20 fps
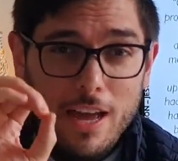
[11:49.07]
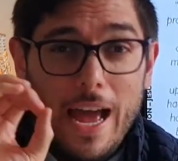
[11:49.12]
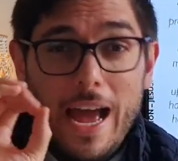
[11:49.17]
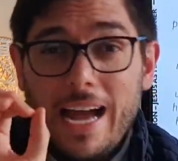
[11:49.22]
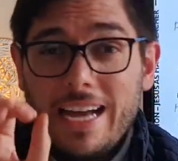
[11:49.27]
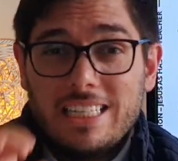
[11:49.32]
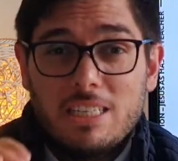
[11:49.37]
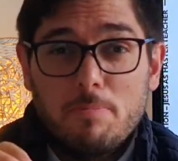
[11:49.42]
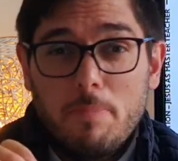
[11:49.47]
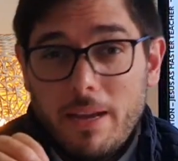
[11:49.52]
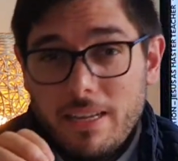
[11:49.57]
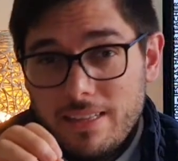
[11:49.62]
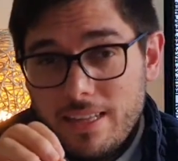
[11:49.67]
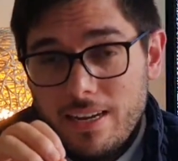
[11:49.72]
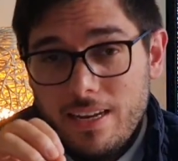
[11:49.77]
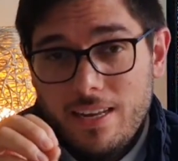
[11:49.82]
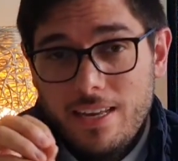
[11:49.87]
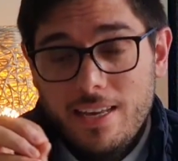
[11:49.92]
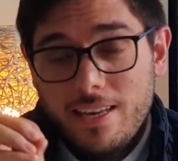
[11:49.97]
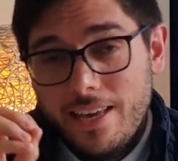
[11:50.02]
aspect
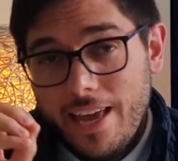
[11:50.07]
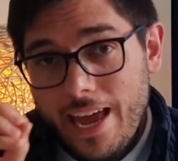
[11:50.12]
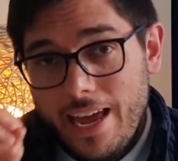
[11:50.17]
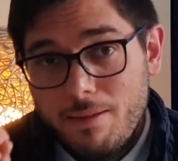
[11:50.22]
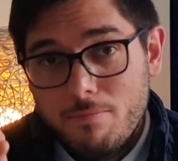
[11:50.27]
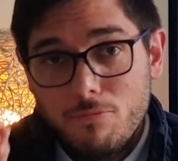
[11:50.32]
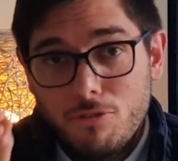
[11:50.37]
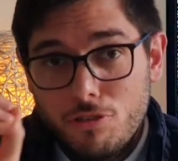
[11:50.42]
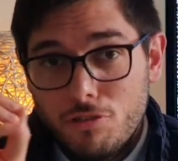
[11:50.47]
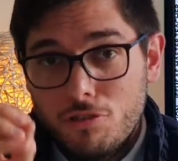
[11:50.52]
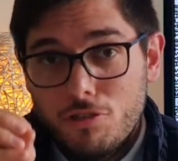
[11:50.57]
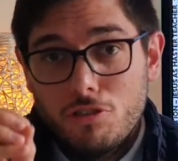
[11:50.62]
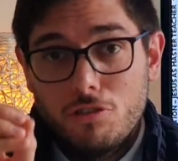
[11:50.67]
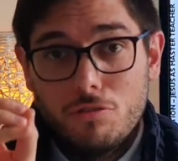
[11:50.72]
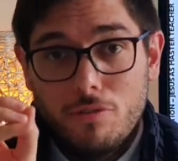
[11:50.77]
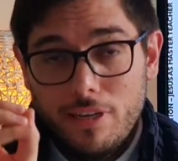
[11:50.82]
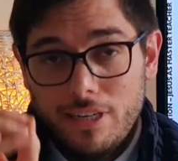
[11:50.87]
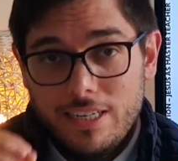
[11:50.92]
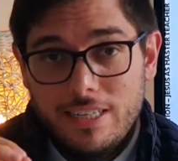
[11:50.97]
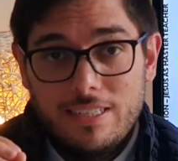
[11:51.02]
that he came to
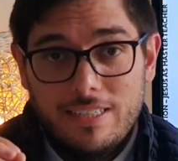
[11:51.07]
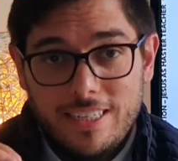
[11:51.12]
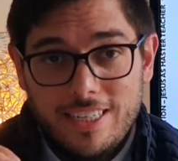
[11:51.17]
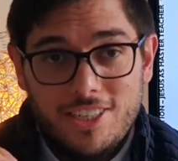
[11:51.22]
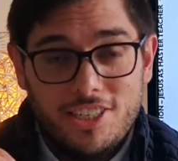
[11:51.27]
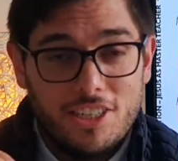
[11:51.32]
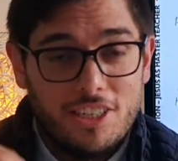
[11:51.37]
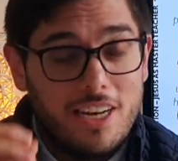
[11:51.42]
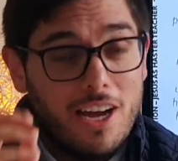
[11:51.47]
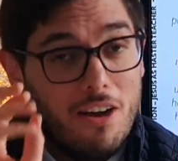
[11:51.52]
do in his teaching.